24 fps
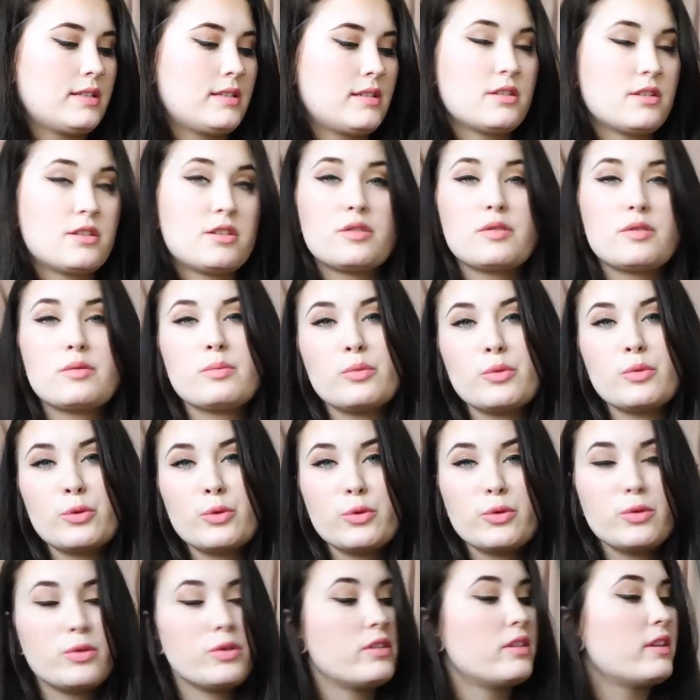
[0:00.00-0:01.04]
a
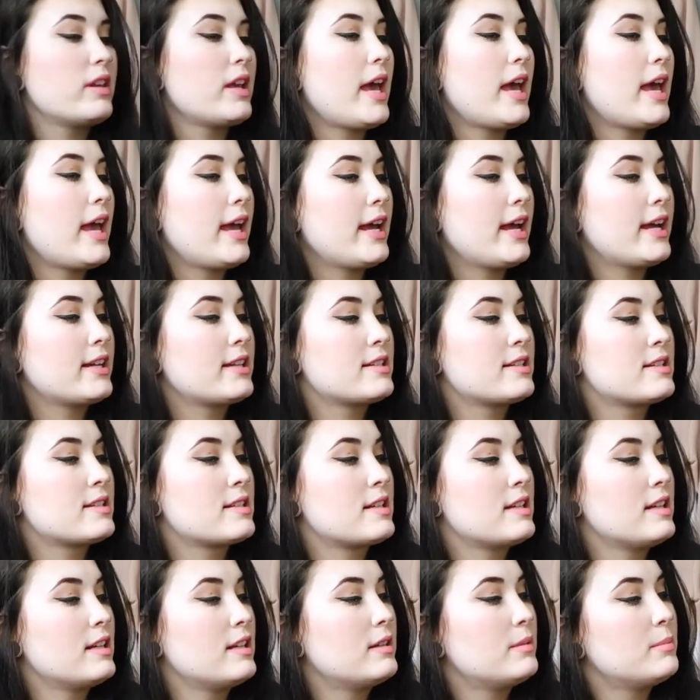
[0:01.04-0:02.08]
smooth egg
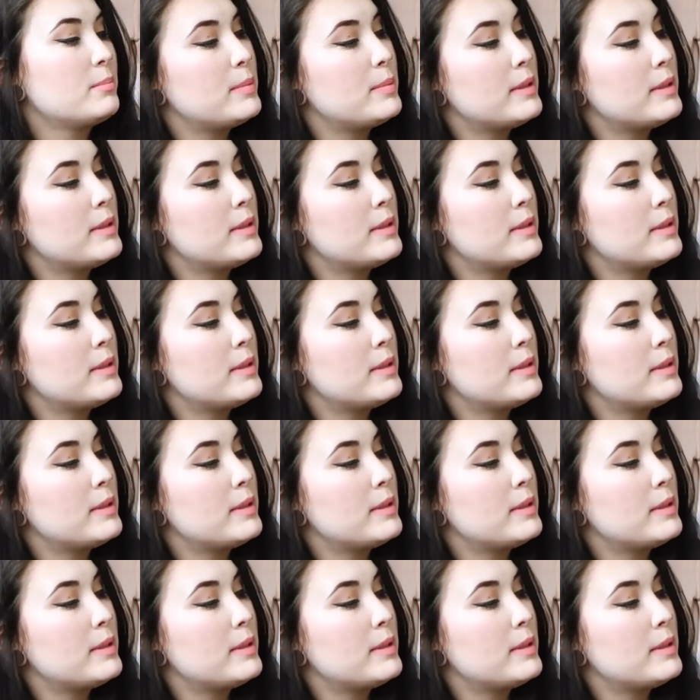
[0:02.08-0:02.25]
skin